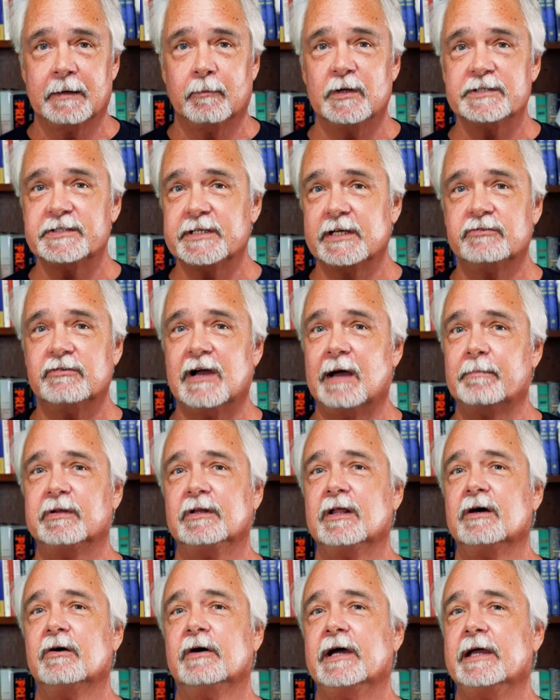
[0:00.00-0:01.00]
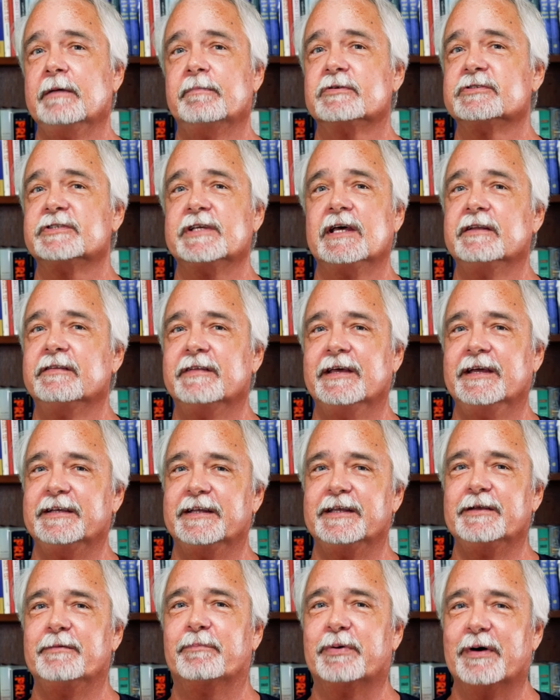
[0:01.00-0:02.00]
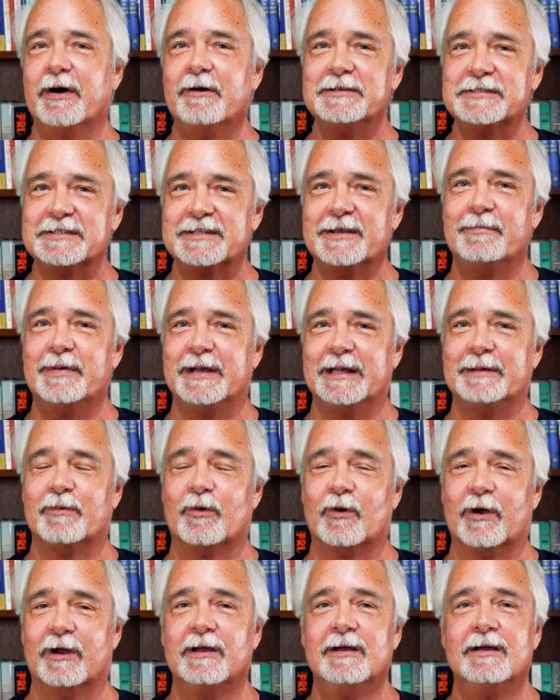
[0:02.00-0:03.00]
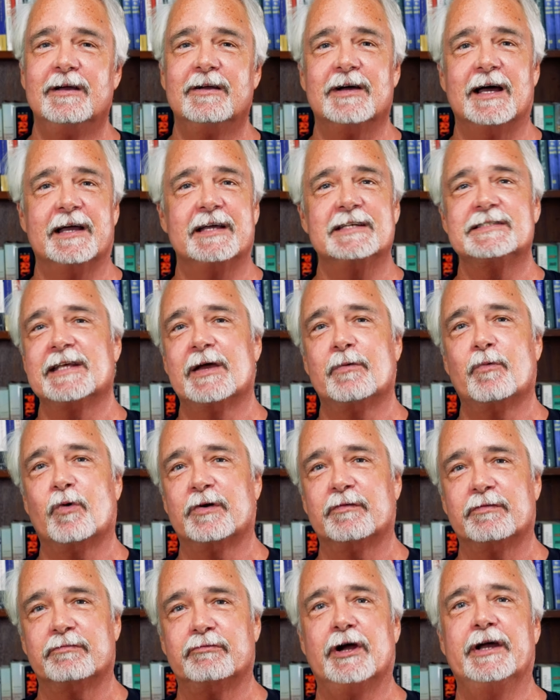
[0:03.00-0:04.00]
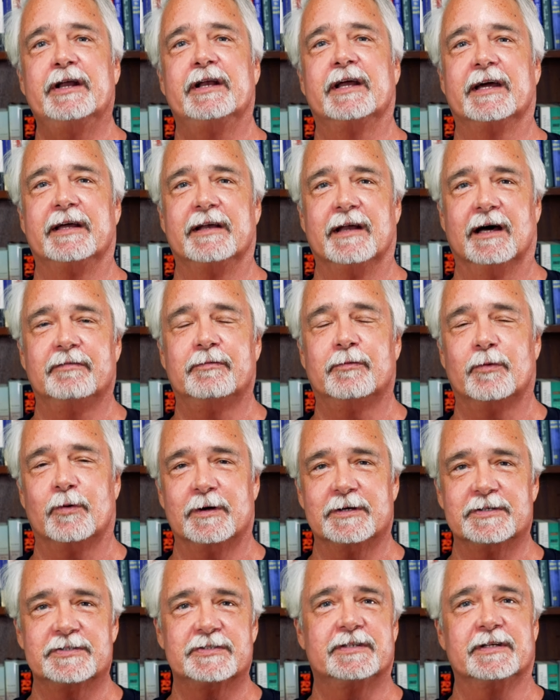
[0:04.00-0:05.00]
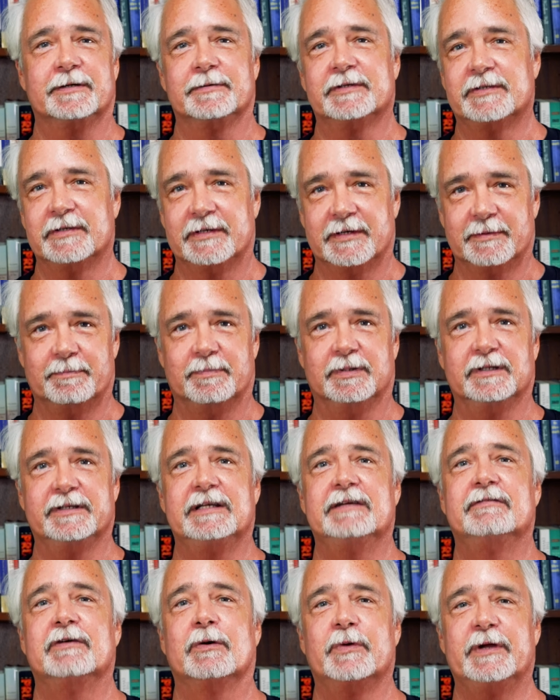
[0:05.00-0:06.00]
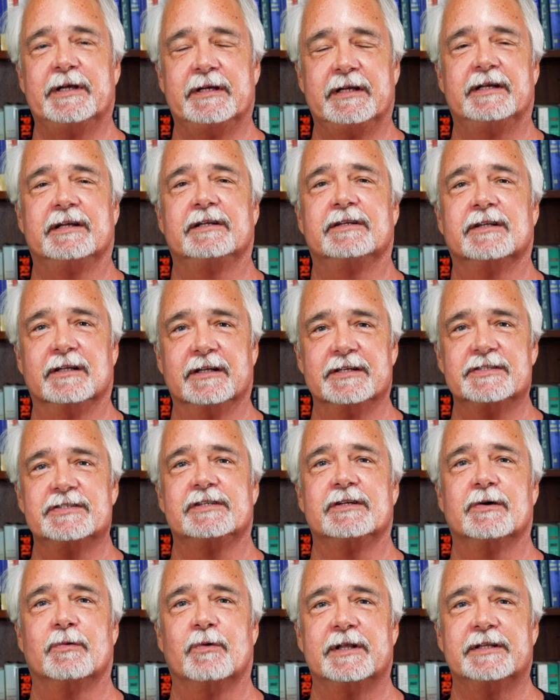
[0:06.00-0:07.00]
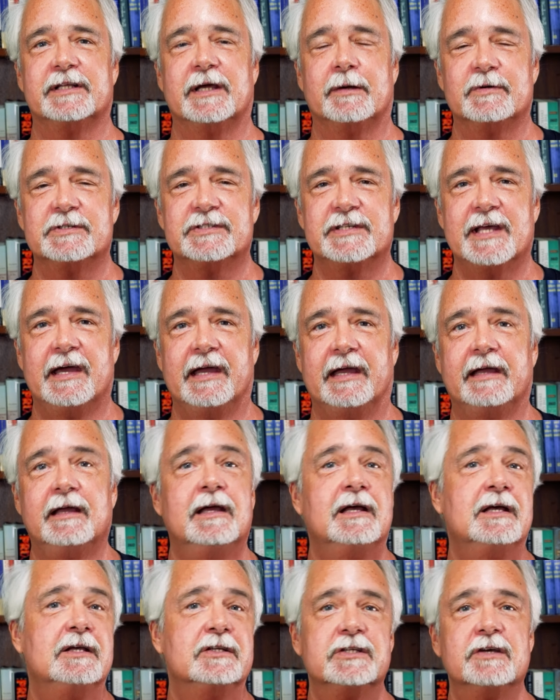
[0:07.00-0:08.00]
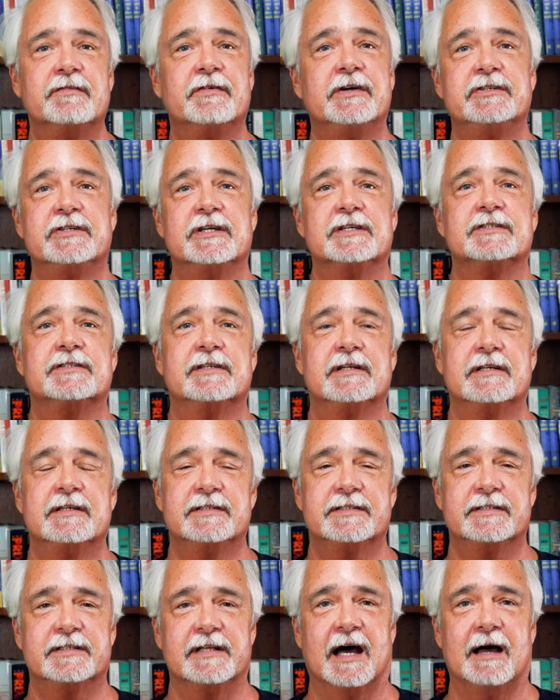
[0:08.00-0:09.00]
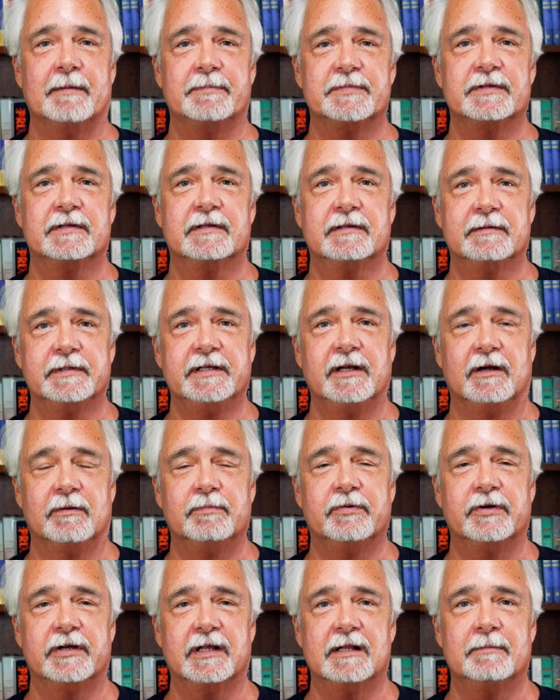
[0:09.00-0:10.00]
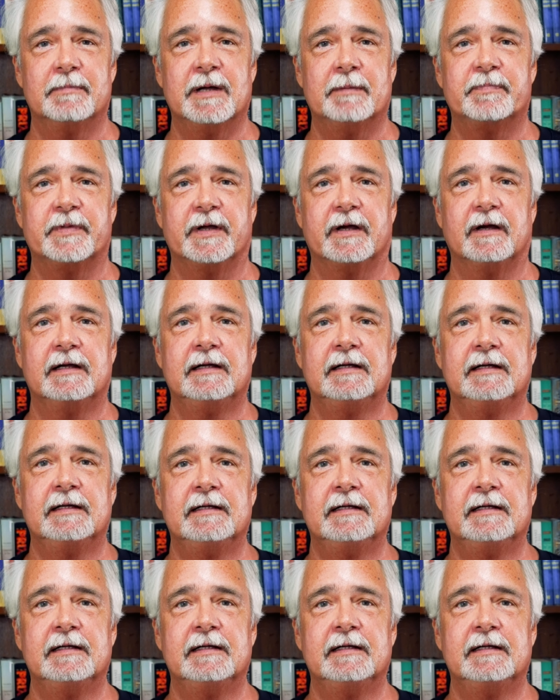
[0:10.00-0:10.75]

Once they dropped below 8%, they didn't post them anymore. I guess they weren't frightening enough for us to believe that we needed to listen to what they were saying. So they just stopped, putting them up there.